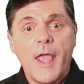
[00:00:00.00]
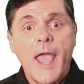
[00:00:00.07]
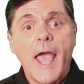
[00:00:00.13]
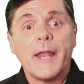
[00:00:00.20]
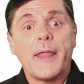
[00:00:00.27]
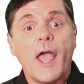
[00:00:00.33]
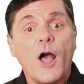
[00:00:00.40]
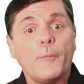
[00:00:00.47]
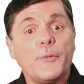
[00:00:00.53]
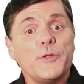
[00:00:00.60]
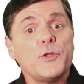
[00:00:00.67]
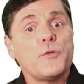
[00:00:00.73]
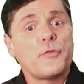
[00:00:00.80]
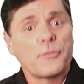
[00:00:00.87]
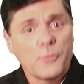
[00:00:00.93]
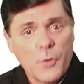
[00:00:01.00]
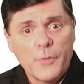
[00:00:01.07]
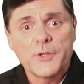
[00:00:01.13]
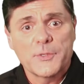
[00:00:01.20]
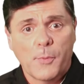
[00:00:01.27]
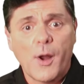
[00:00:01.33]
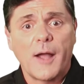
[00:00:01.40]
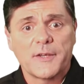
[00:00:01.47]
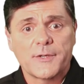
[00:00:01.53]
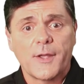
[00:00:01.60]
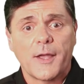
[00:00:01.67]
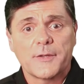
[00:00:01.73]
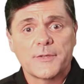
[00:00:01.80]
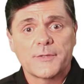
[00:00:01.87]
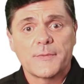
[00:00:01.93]
and helping you through this
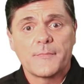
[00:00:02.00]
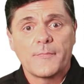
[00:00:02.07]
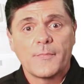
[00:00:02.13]
process.